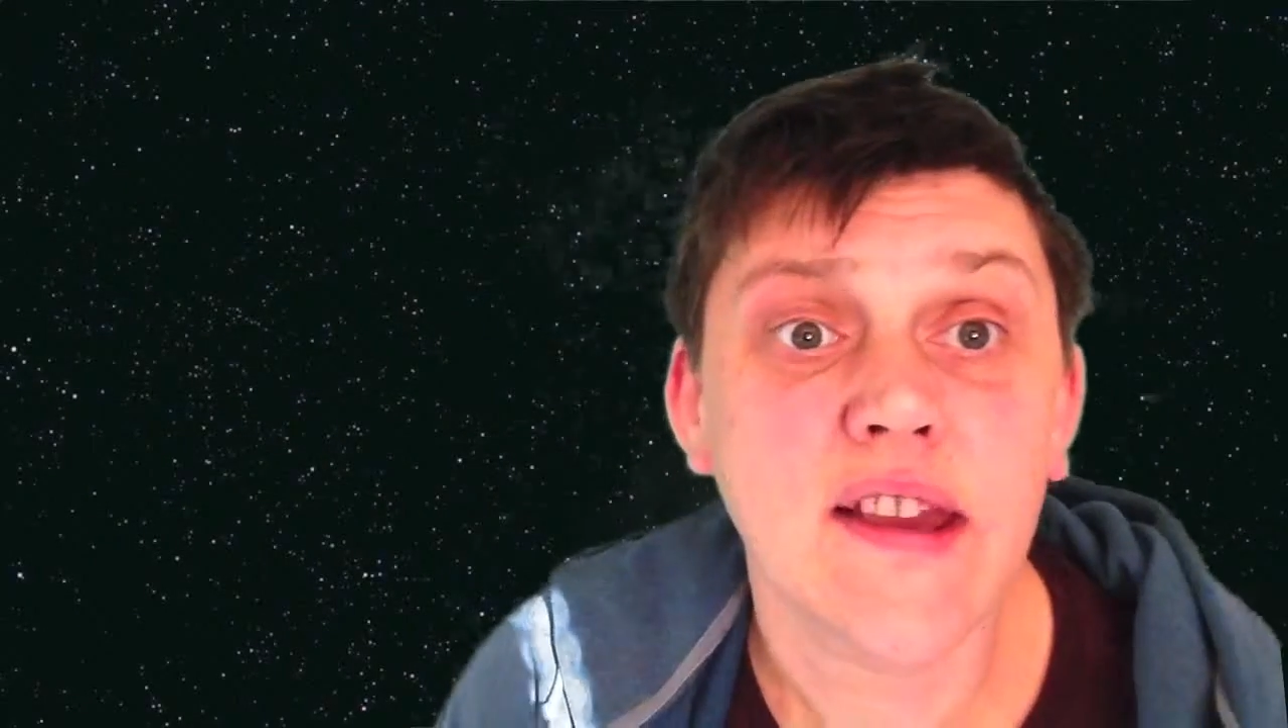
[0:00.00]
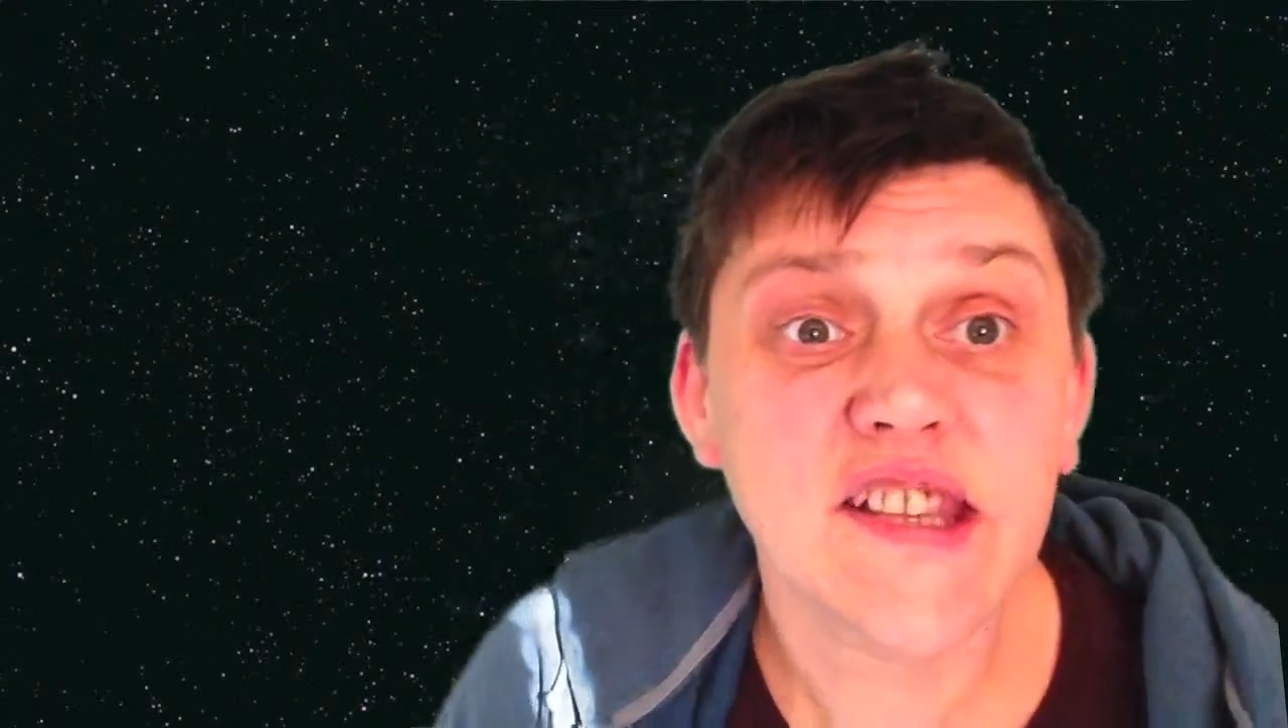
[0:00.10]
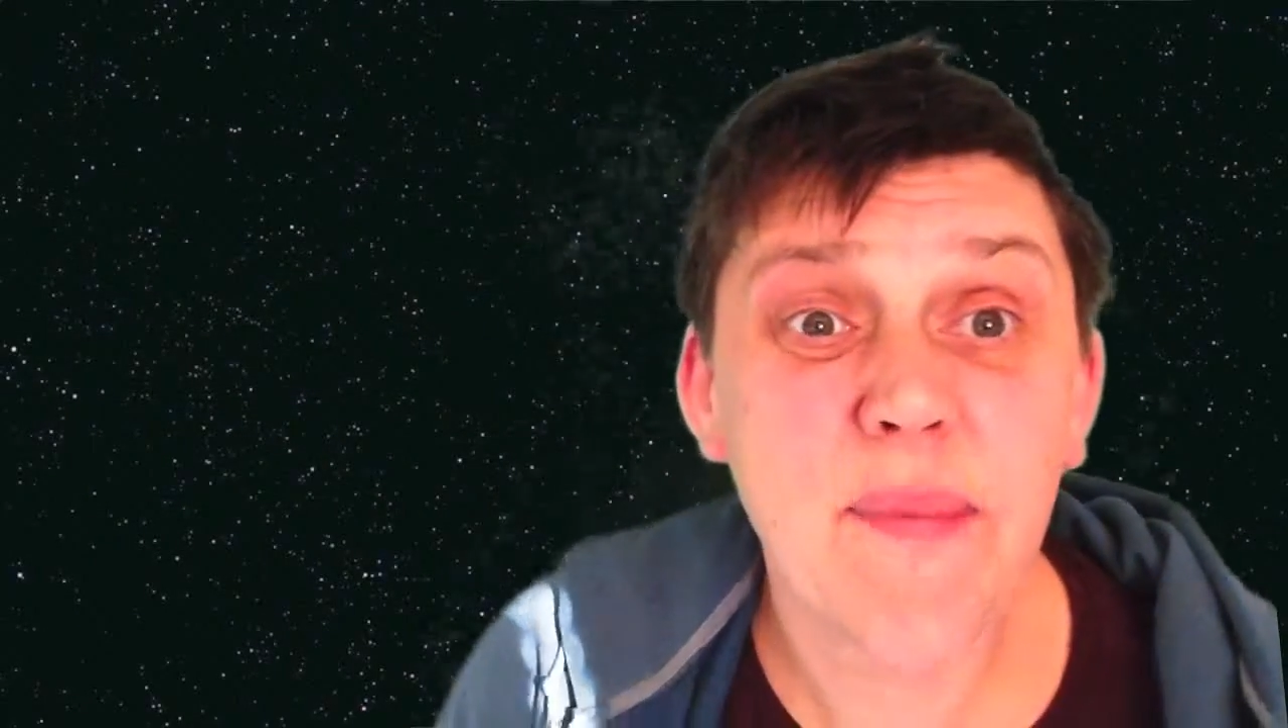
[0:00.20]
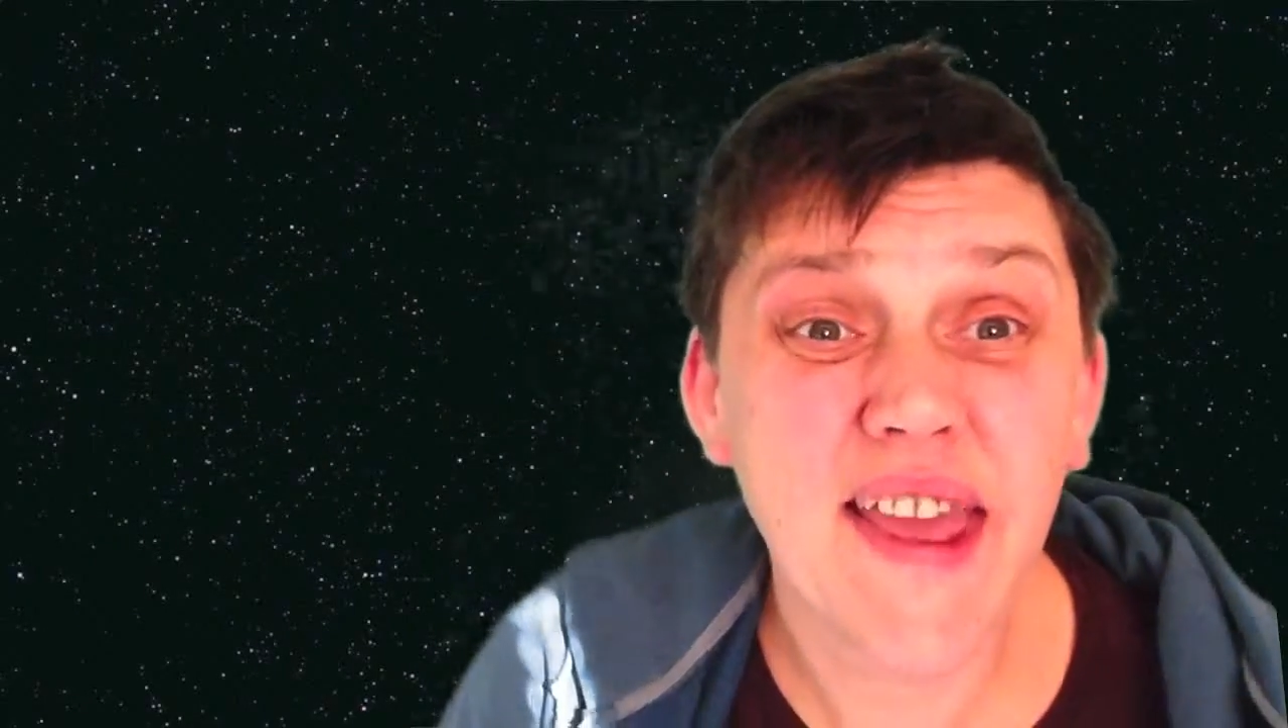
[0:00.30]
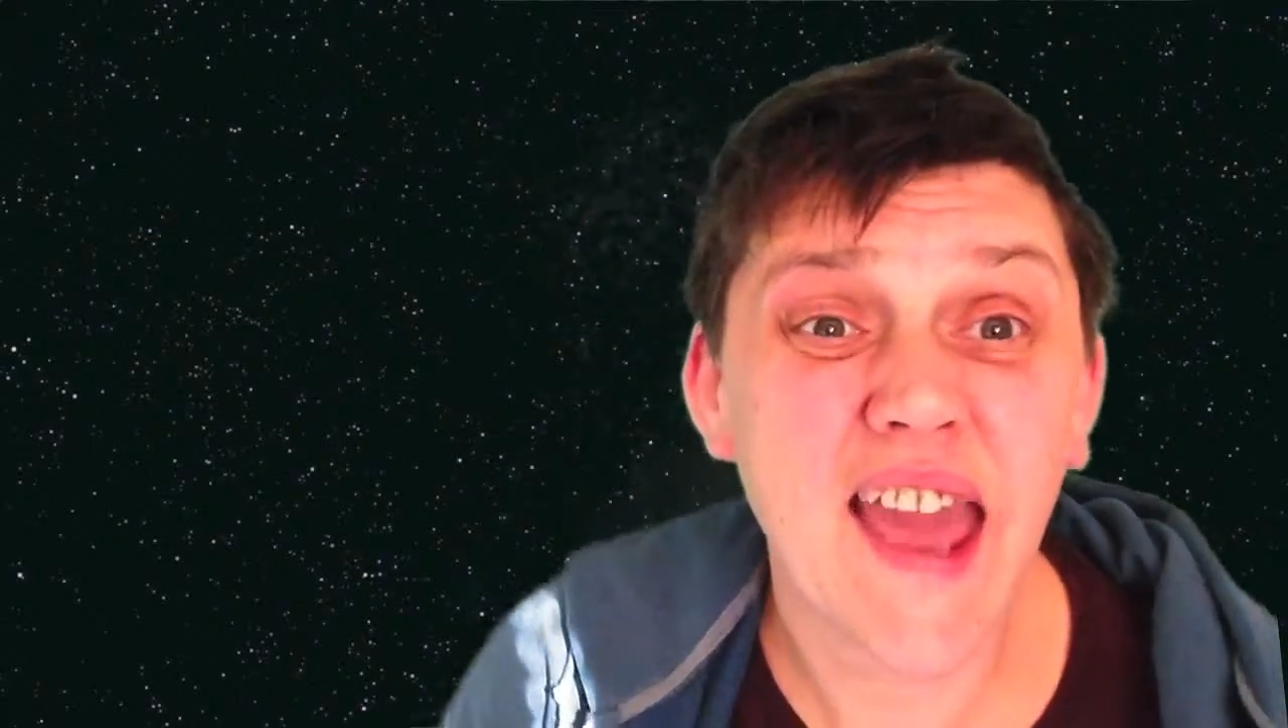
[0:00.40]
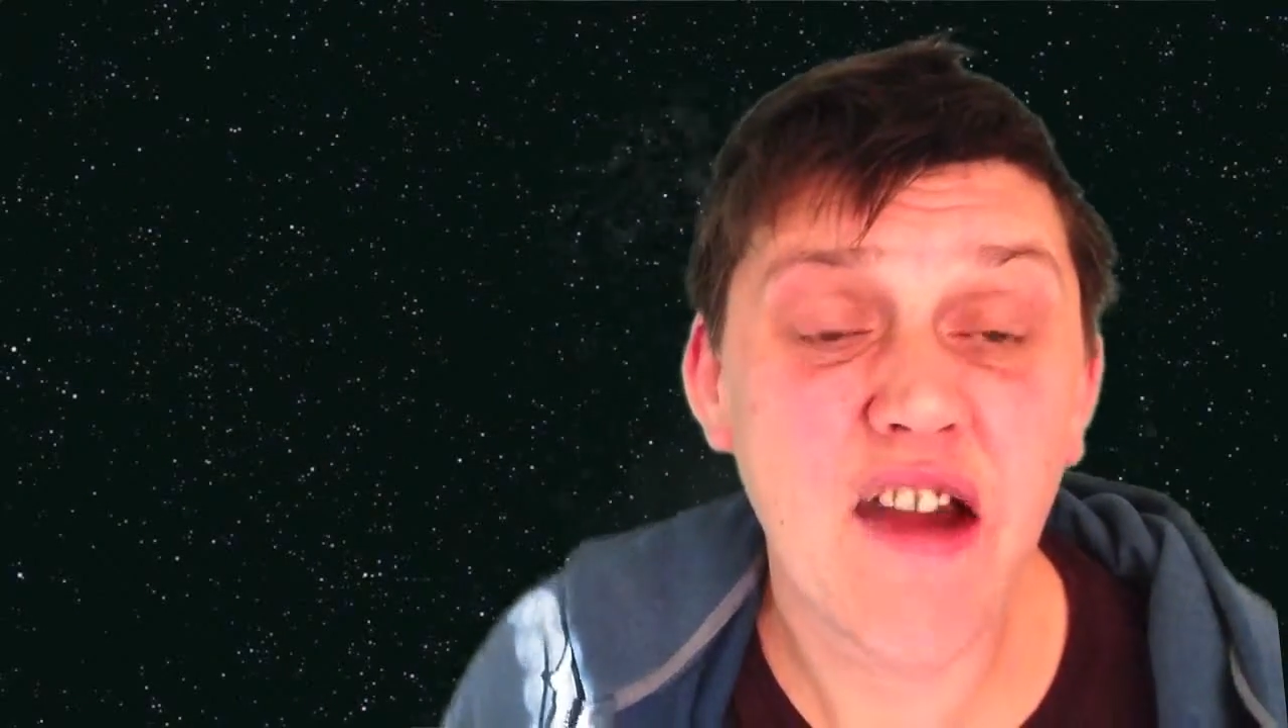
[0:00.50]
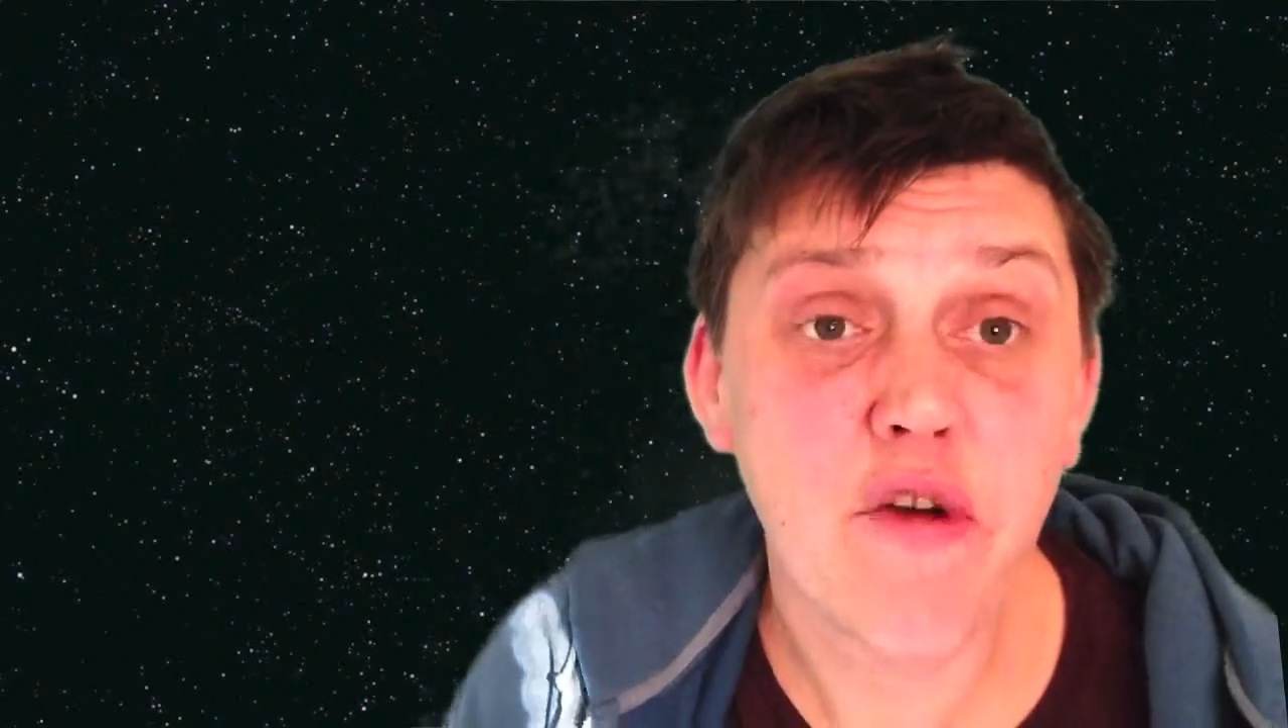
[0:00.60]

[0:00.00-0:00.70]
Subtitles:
To make our